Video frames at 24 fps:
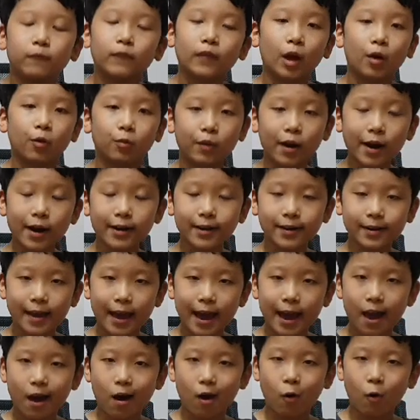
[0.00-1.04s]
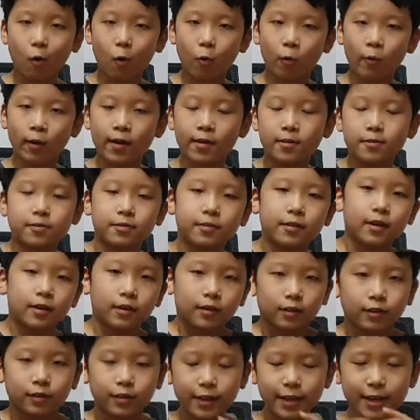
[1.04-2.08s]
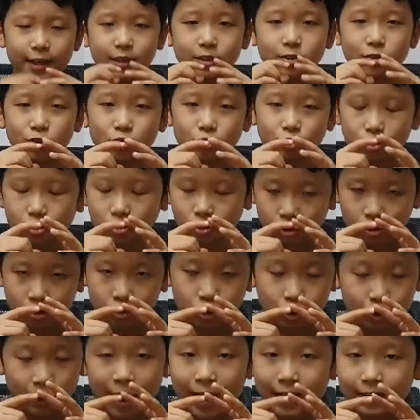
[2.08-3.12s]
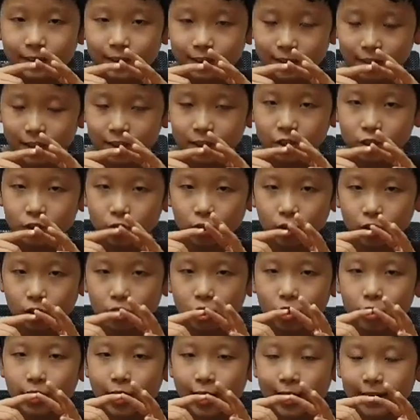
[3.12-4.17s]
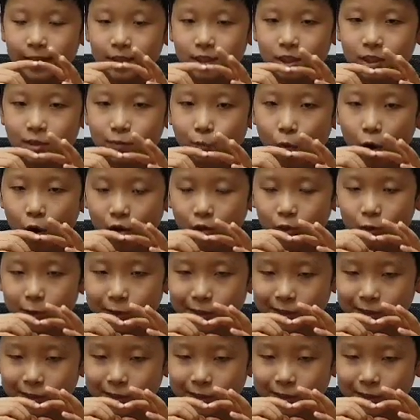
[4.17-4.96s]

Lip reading: right now, these transistors are getting smaller and